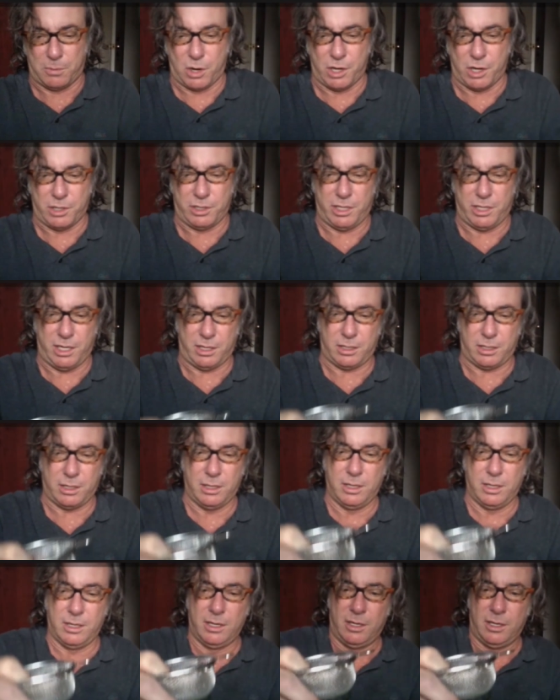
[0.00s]
Martinique,
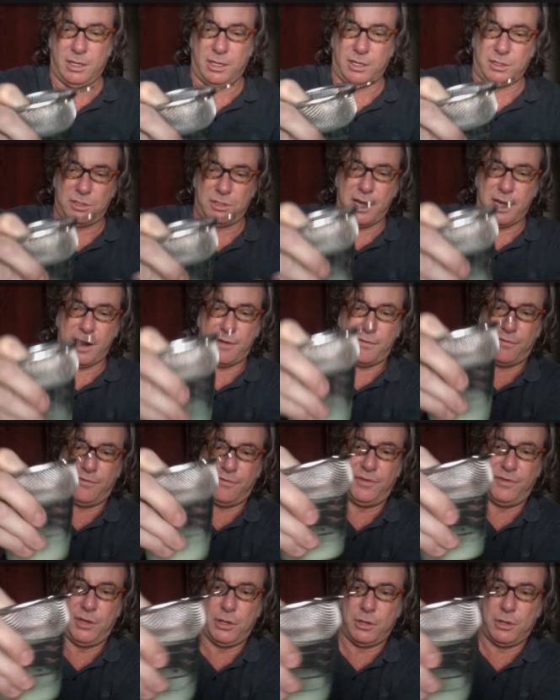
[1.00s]
is now
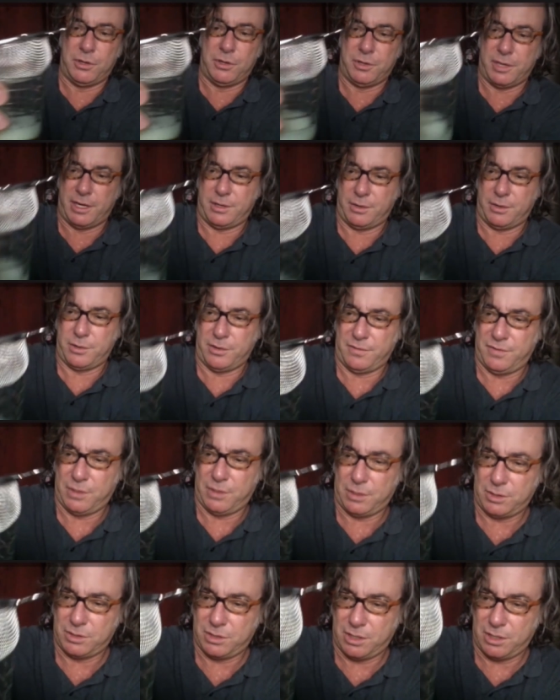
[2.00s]
filled. I don't know if
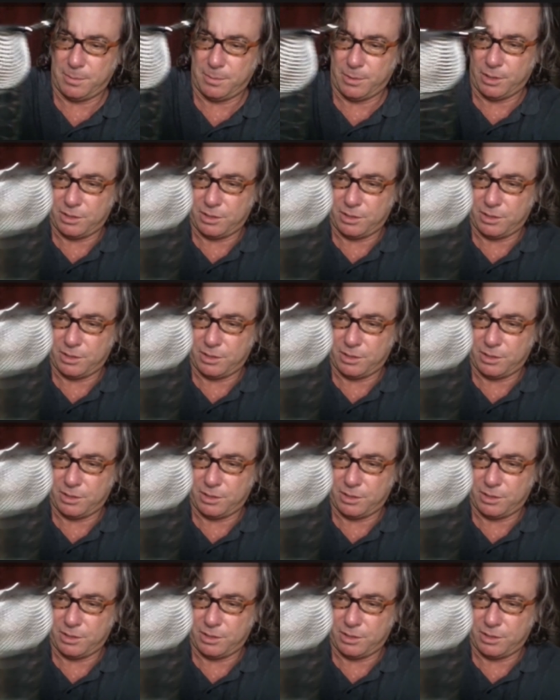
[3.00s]
you can see, but